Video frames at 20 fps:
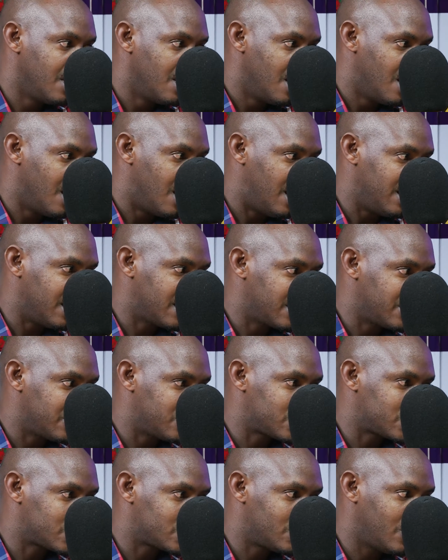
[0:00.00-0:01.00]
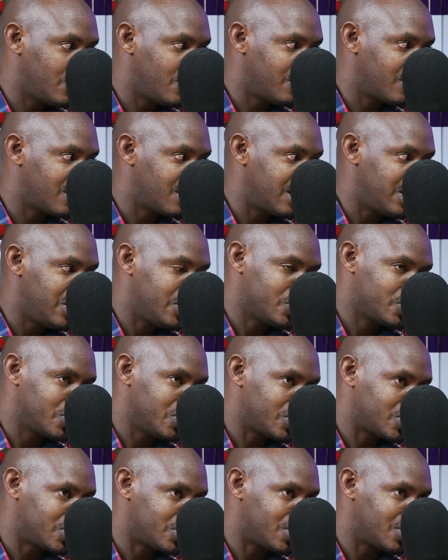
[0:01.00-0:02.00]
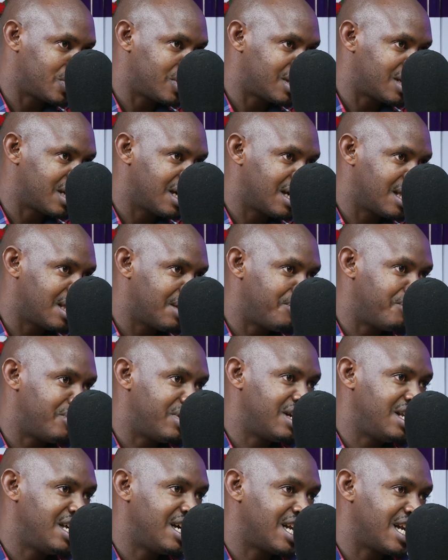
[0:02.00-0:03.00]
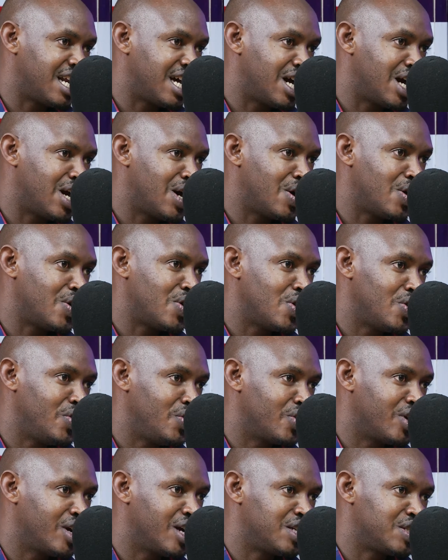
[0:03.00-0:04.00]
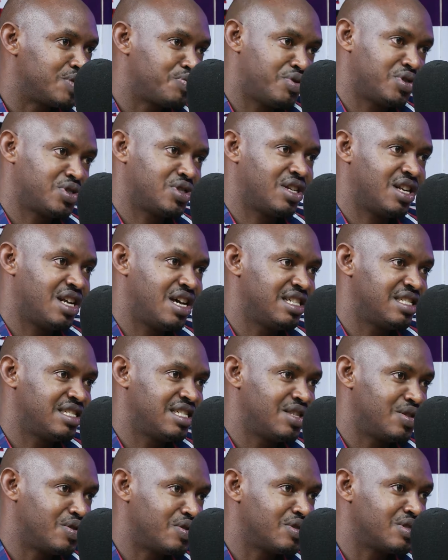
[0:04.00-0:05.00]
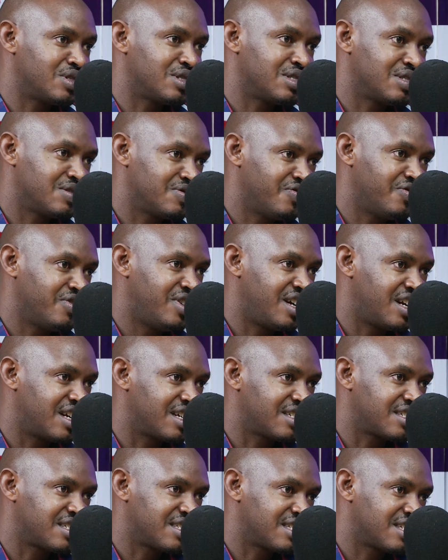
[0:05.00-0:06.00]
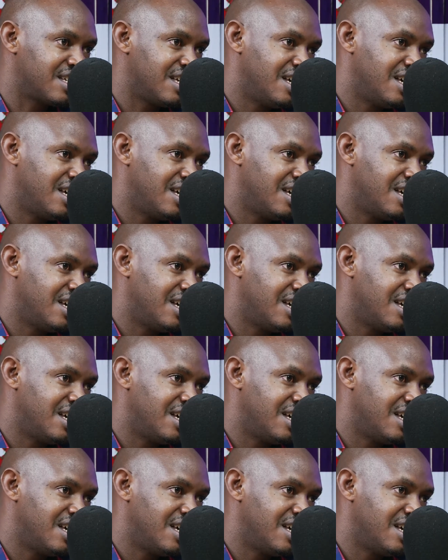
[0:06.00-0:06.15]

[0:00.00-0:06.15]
I can assure you that the issue is not the money and how you can specialize in those various